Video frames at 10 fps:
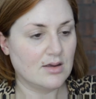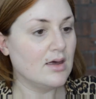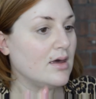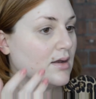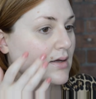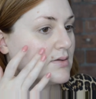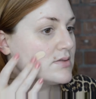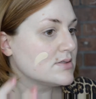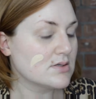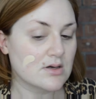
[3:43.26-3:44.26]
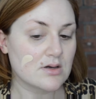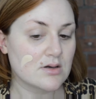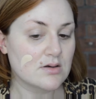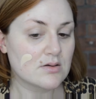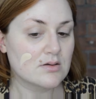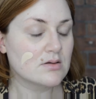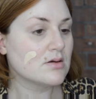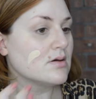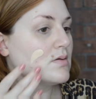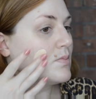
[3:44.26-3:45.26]
And I start
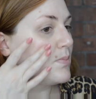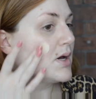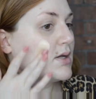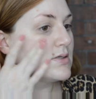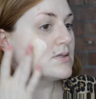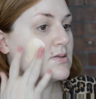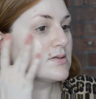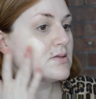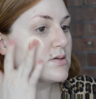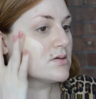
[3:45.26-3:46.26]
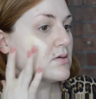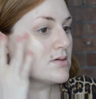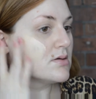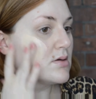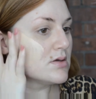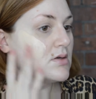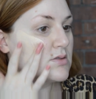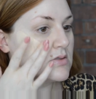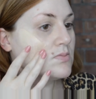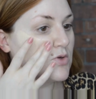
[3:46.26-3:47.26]
by just
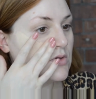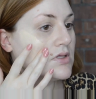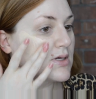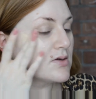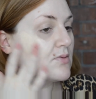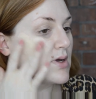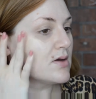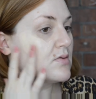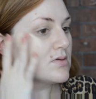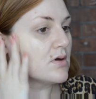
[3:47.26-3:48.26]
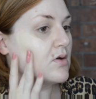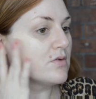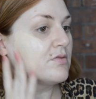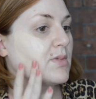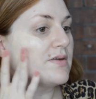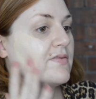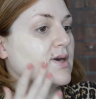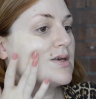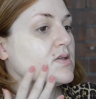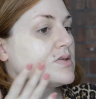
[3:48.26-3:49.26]
smoothing it around all over my
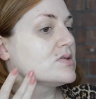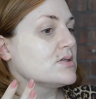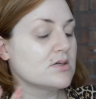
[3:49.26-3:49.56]
face.